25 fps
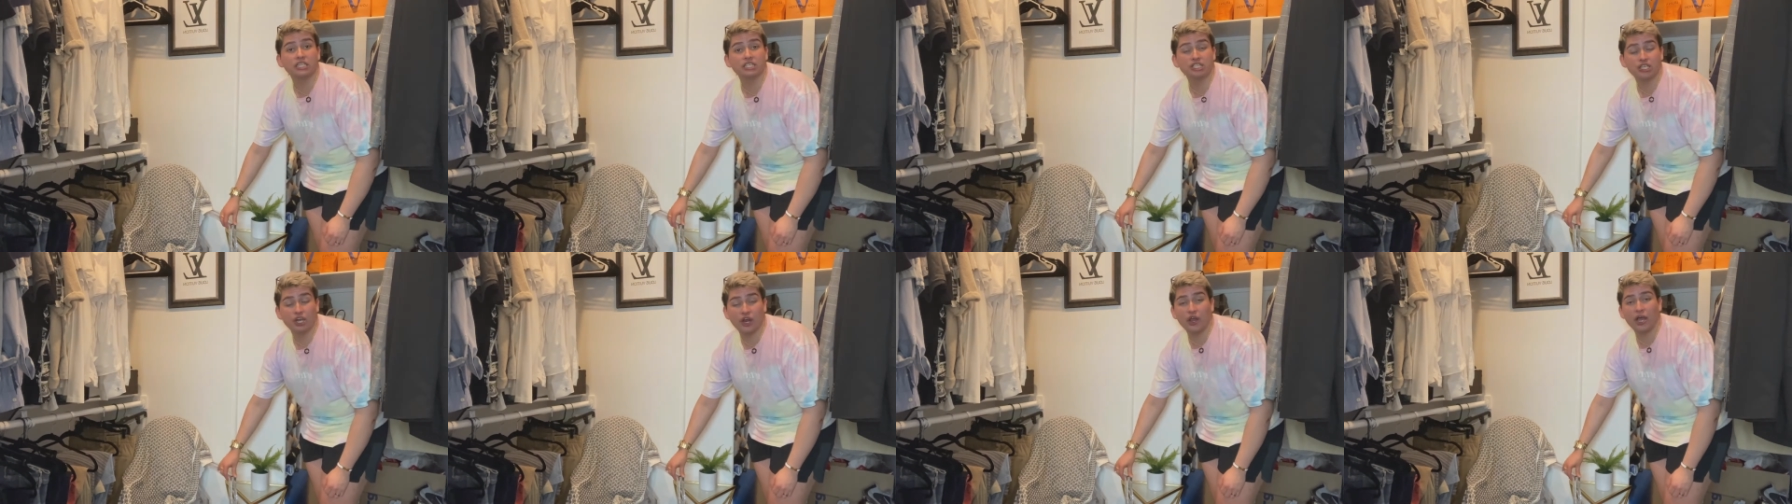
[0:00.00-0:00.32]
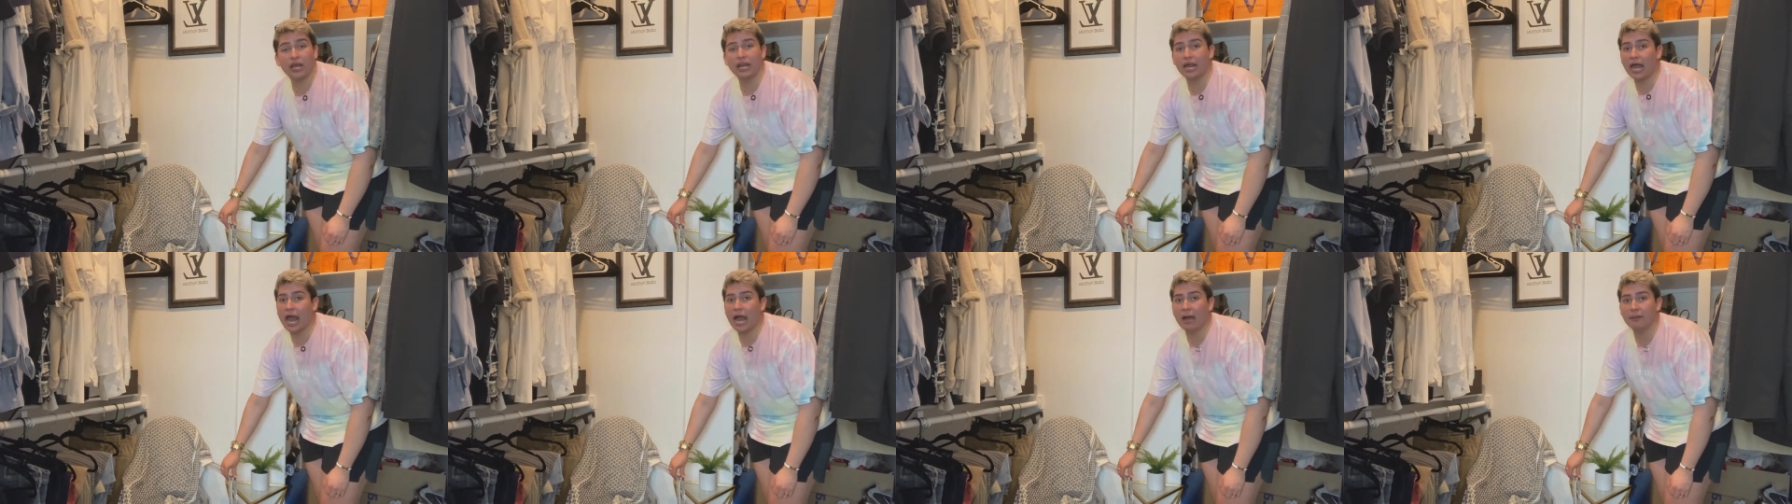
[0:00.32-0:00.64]
the chair
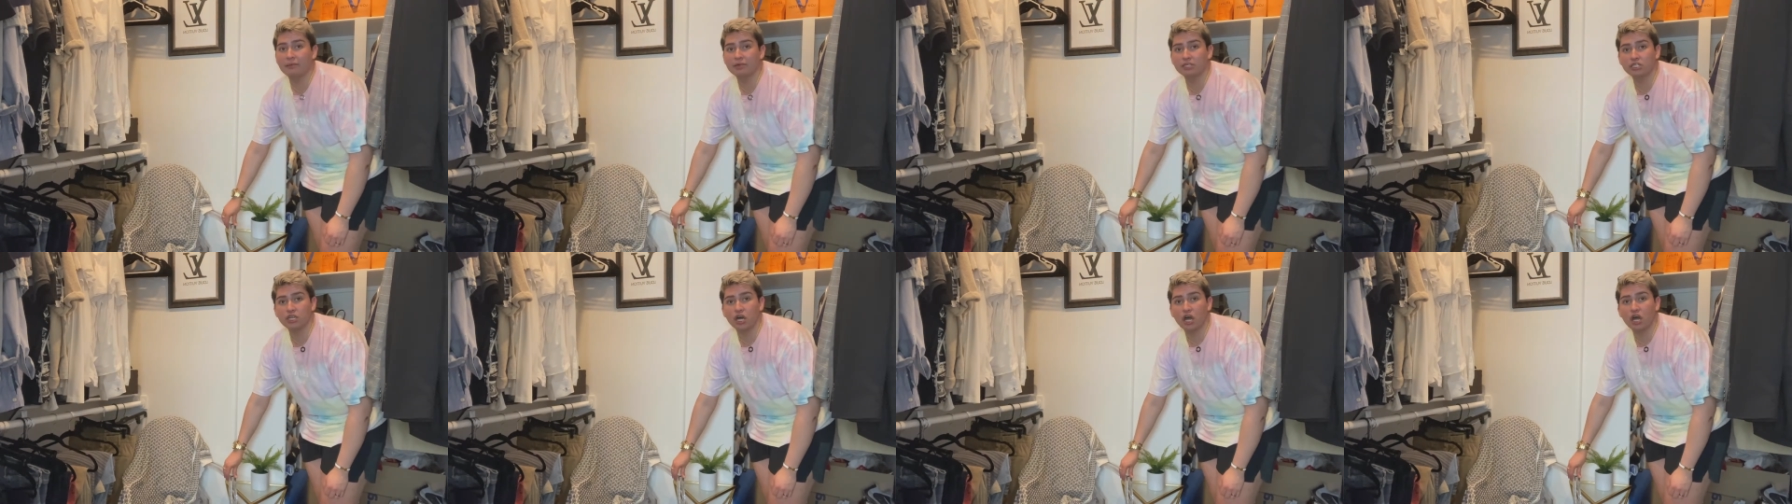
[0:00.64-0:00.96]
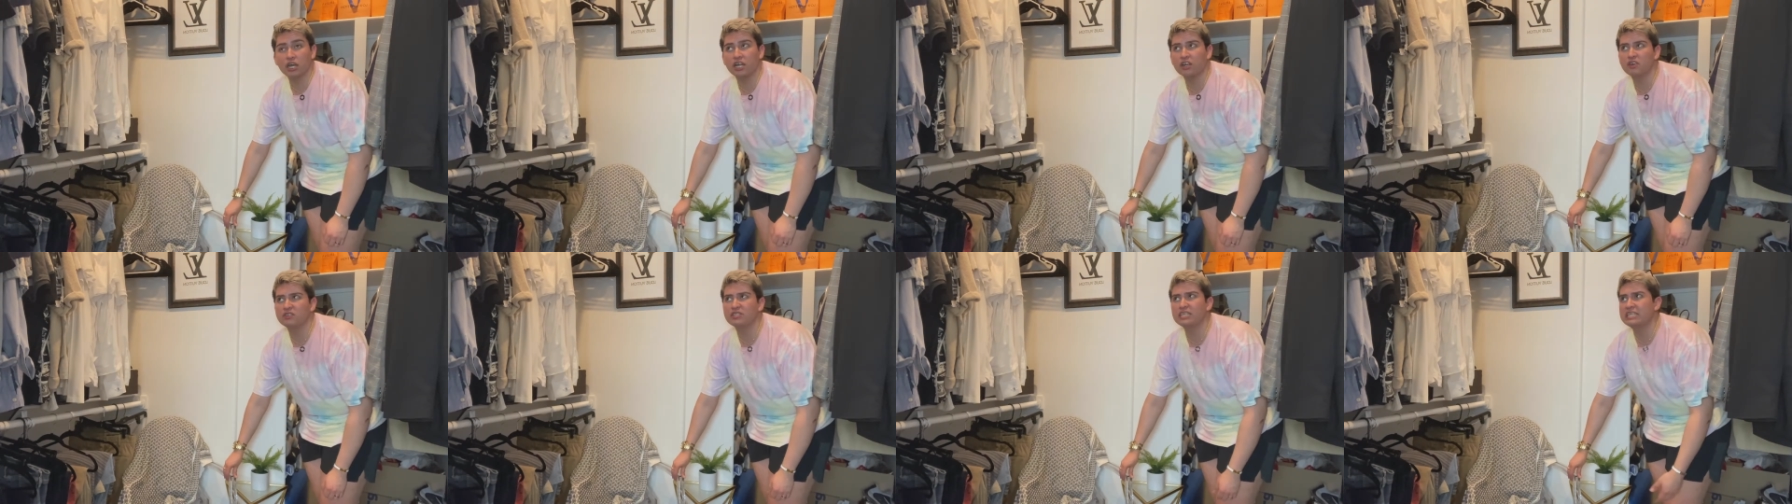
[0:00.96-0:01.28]
at
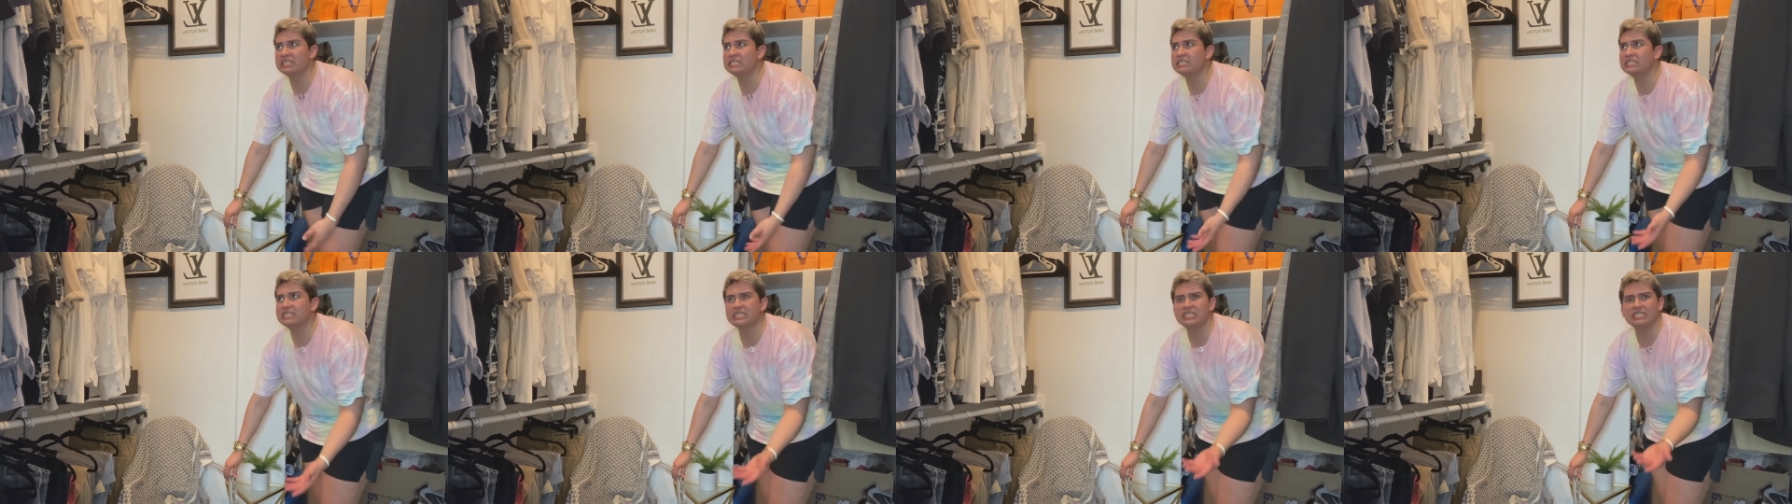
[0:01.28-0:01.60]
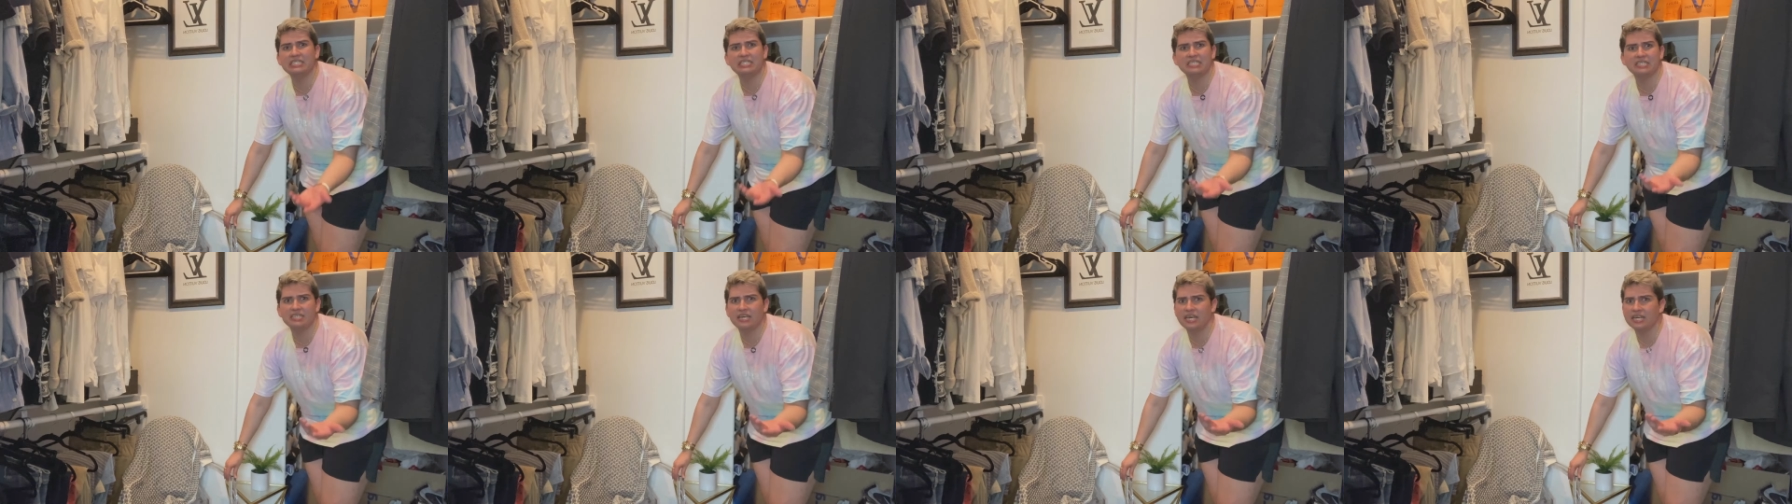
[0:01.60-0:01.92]
Amazon. It was like
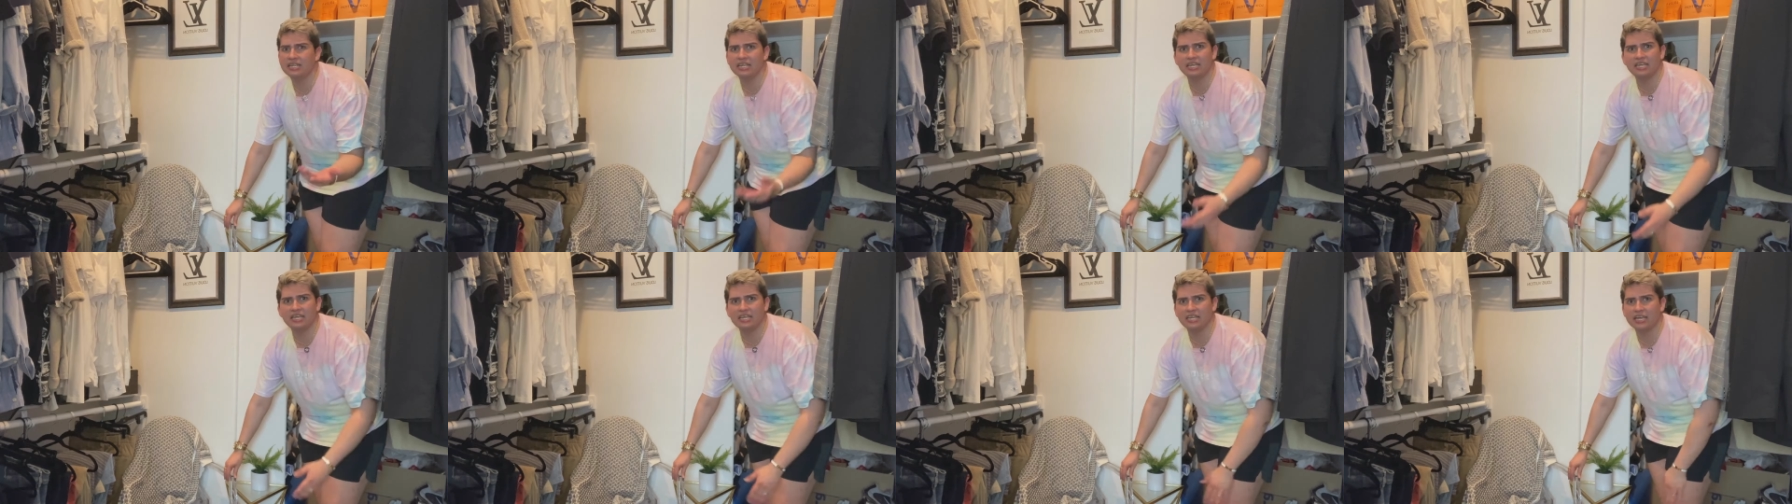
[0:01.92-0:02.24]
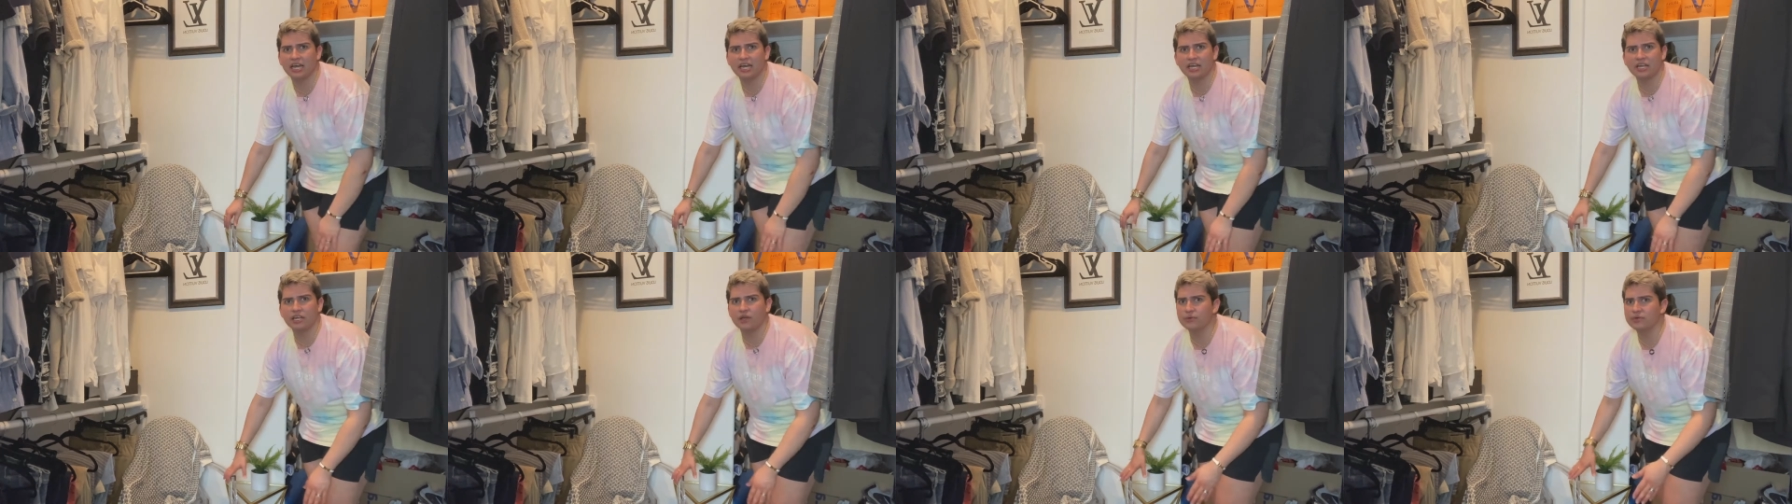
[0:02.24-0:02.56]

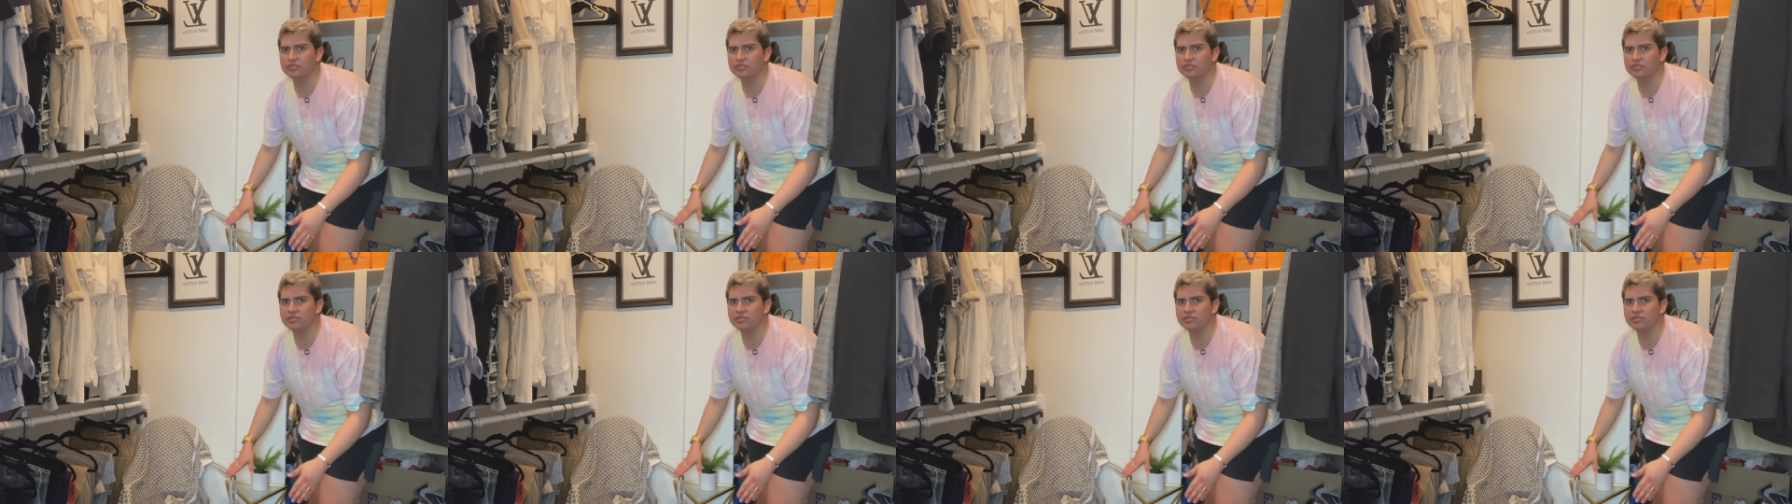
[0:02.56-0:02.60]
$69.99.